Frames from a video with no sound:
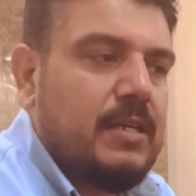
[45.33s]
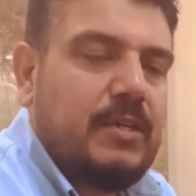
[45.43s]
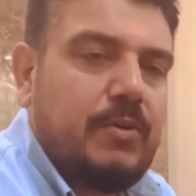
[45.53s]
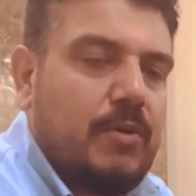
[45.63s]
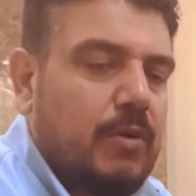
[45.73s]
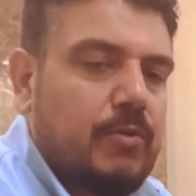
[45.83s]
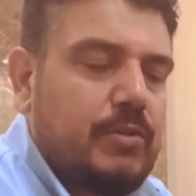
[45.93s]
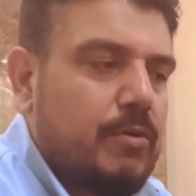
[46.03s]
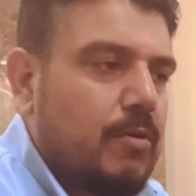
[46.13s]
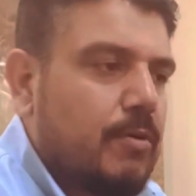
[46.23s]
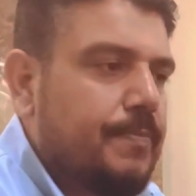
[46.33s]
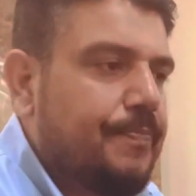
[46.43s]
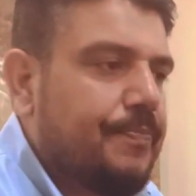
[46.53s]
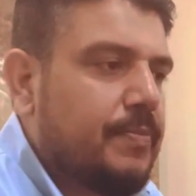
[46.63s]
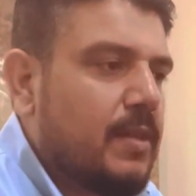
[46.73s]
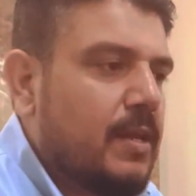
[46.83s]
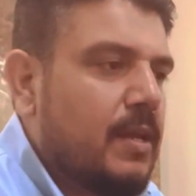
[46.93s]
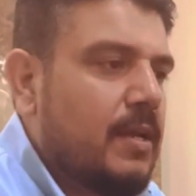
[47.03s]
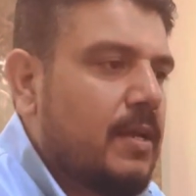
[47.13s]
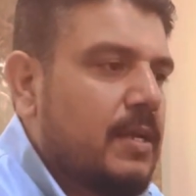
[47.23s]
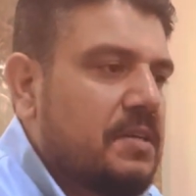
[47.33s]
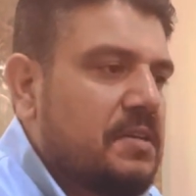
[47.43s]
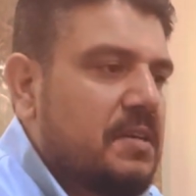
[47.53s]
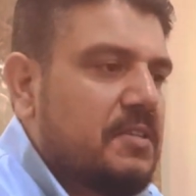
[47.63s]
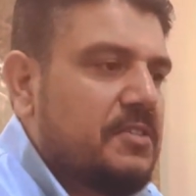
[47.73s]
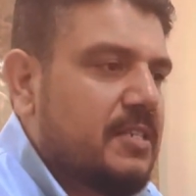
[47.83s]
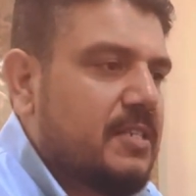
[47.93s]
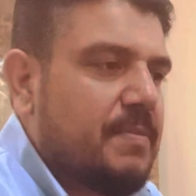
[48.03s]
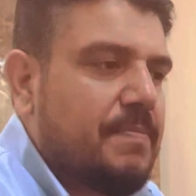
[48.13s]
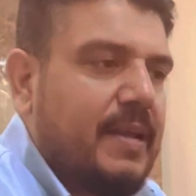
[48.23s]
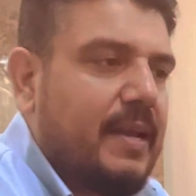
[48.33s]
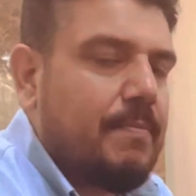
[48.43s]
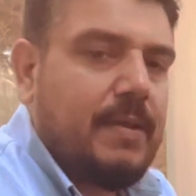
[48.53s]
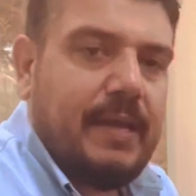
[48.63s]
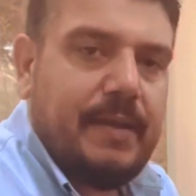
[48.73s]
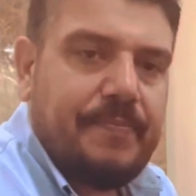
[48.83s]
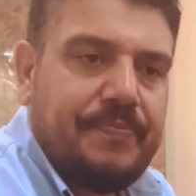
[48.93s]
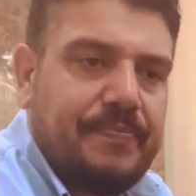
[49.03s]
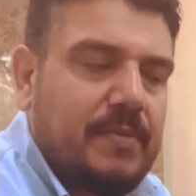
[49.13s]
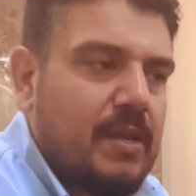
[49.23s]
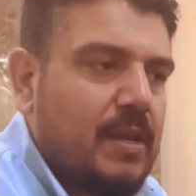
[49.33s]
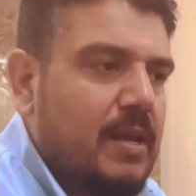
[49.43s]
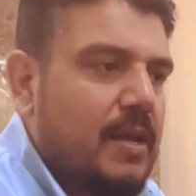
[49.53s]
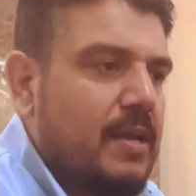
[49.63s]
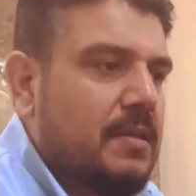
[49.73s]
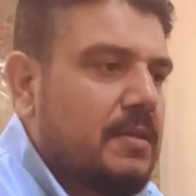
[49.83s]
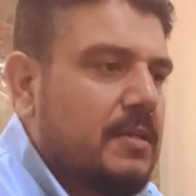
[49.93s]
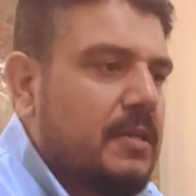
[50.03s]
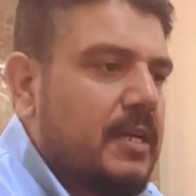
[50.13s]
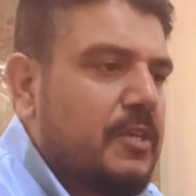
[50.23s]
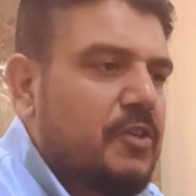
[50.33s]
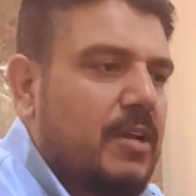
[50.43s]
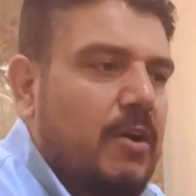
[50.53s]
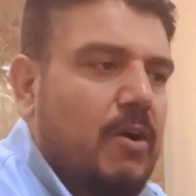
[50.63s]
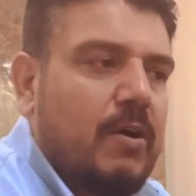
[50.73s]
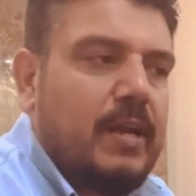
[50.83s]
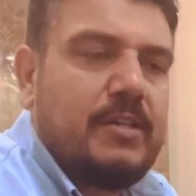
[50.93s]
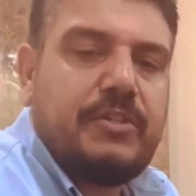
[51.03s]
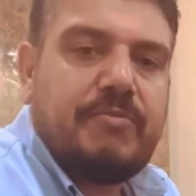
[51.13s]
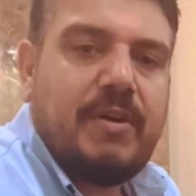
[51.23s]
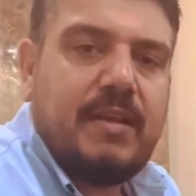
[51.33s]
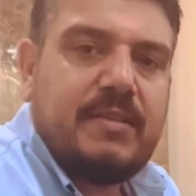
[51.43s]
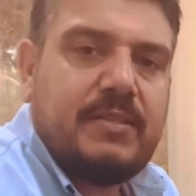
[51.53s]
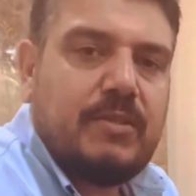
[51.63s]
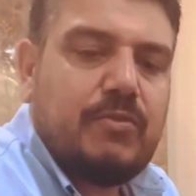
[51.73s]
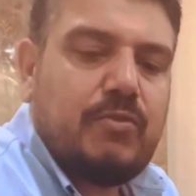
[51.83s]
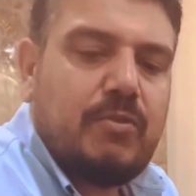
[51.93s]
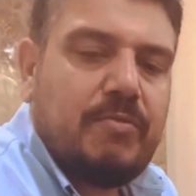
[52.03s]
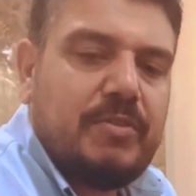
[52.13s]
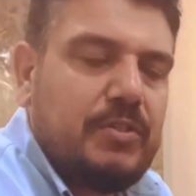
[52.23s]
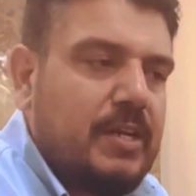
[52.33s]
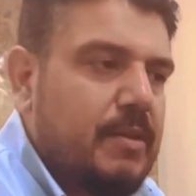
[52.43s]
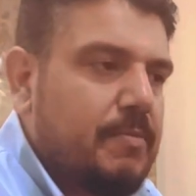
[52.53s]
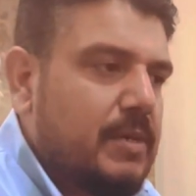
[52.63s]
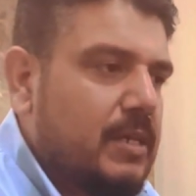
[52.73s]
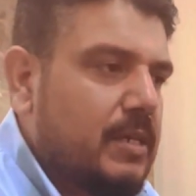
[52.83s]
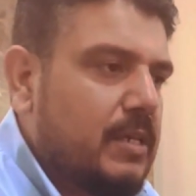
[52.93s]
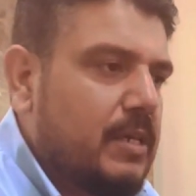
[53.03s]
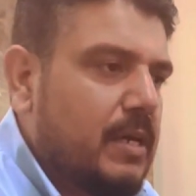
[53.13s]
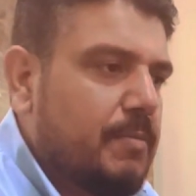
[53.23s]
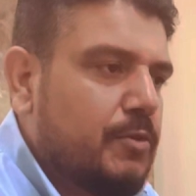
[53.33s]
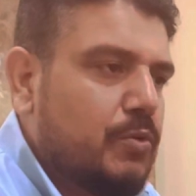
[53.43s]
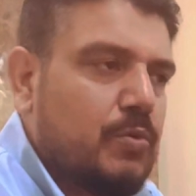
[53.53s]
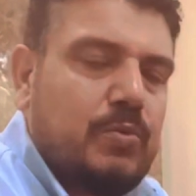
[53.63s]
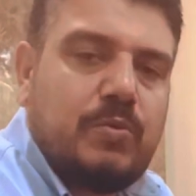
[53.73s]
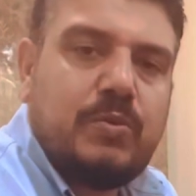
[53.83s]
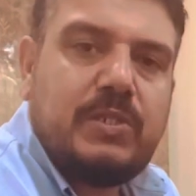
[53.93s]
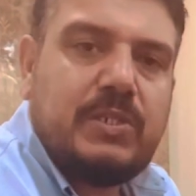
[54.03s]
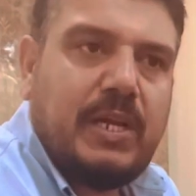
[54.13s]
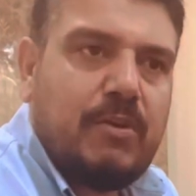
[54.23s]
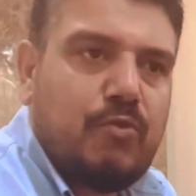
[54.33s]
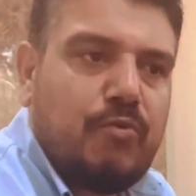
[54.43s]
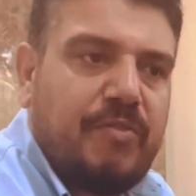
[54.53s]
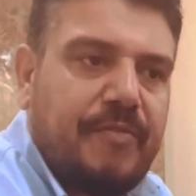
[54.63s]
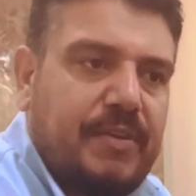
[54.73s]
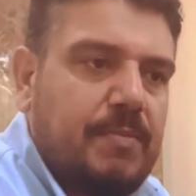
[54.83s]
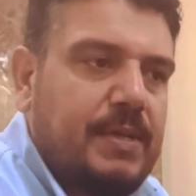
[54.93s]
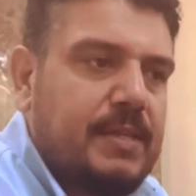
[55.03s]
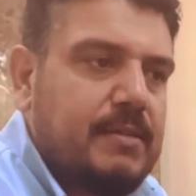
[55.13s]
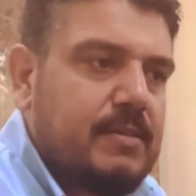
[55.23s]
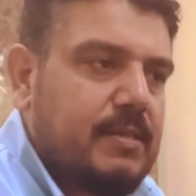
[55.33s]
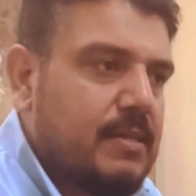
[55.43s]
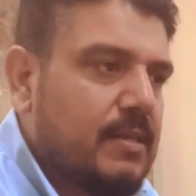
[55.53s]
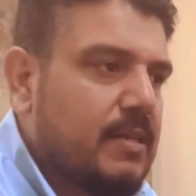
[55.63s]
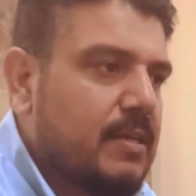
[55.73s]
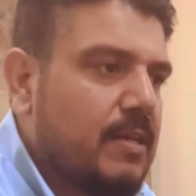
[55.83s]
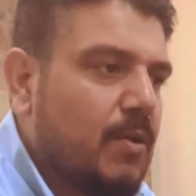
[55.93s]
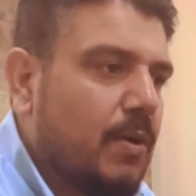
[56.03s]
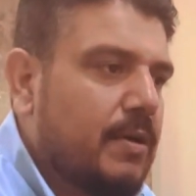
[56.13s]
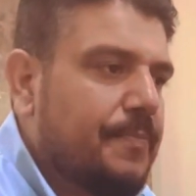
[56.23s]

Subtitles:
you are good to go. Just plug and play. Enjoy long range wireless control which can be up to 10 to 15 meters long,